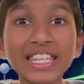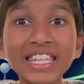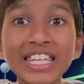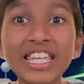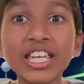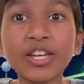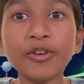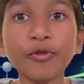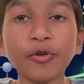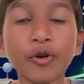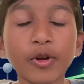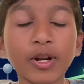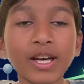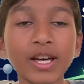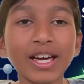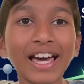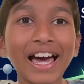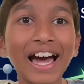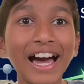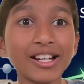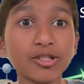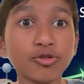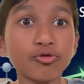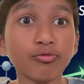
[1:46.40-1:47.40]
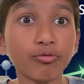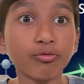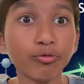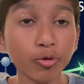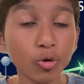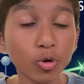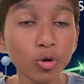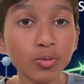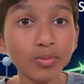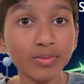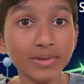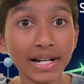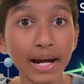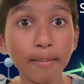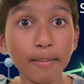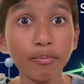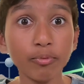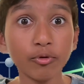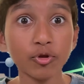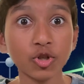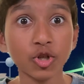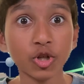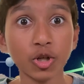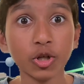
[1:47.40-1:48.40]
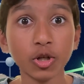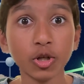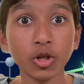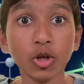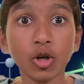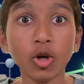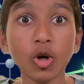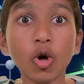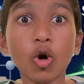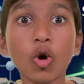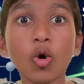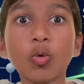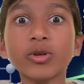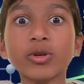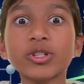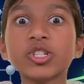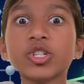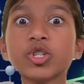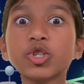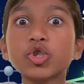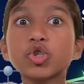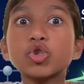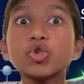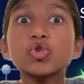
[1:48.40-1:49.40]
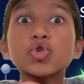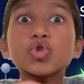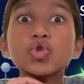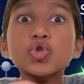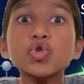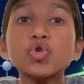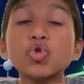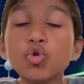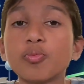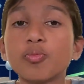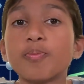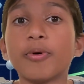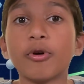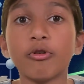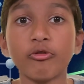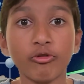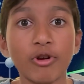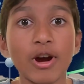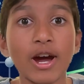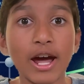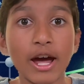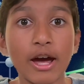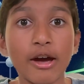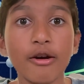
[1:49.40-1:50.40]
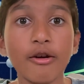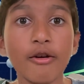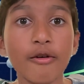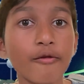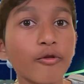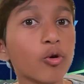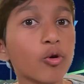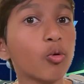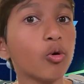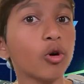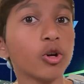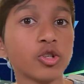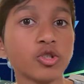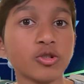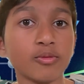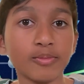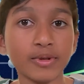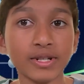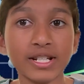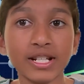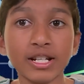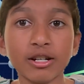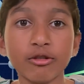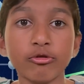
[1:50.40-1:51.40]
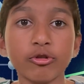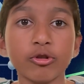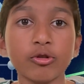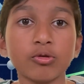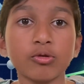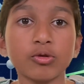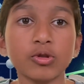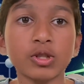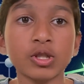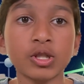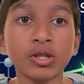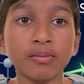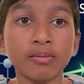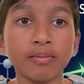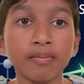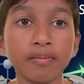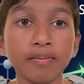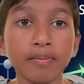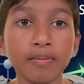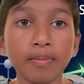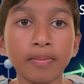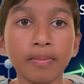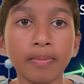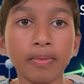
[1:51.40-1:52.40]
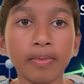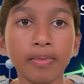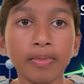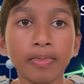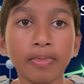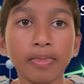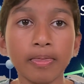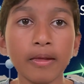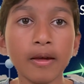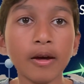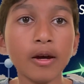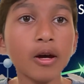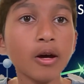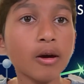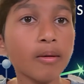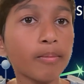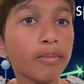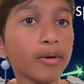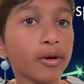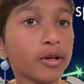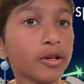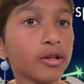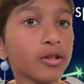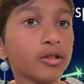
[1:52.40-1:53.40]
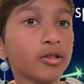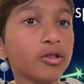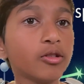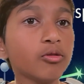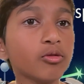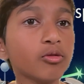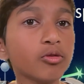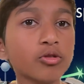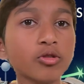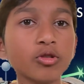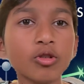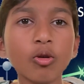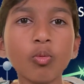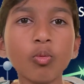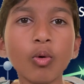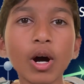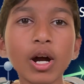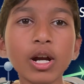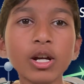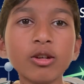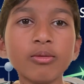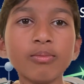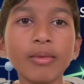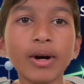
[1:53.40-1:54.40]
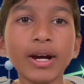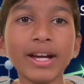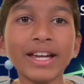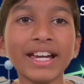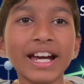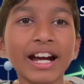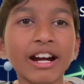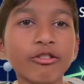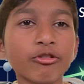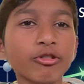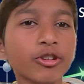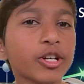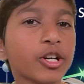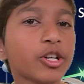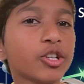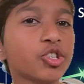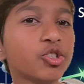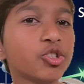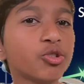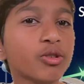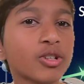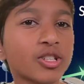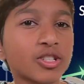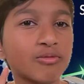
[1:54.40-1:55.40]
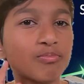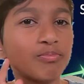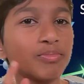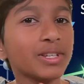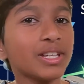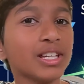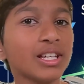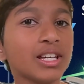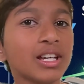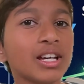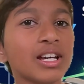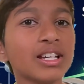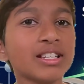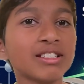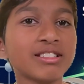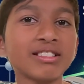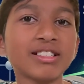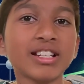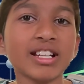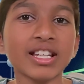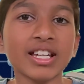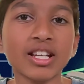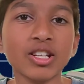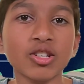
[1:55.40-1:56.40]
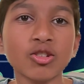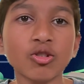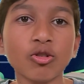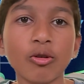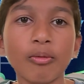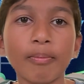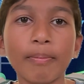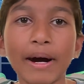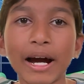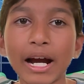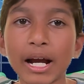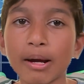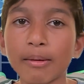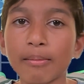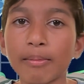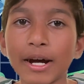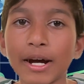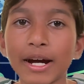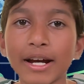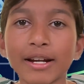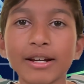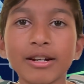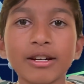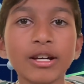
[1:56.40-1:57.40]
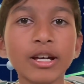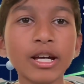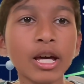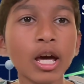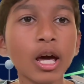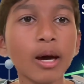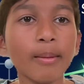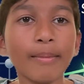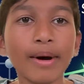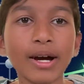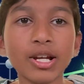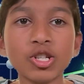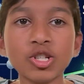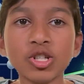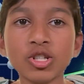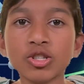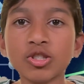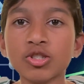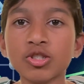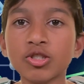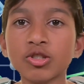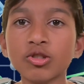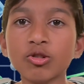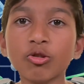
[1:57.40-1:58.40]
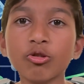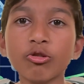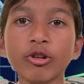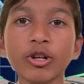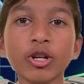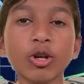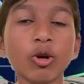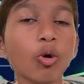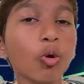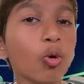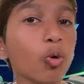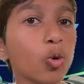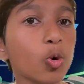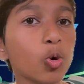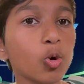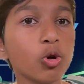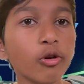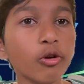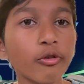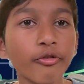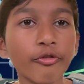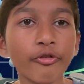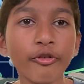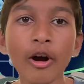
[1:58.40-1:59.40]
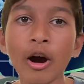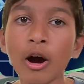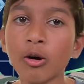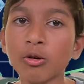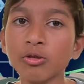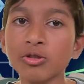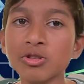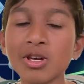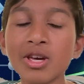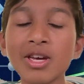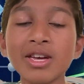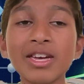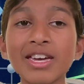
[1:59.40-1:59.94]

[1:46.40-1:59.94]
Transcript: even at room temperature, which is super rare for quantum materials. But so why do you might carry a USB stick in your backpack? Imagine storing all your files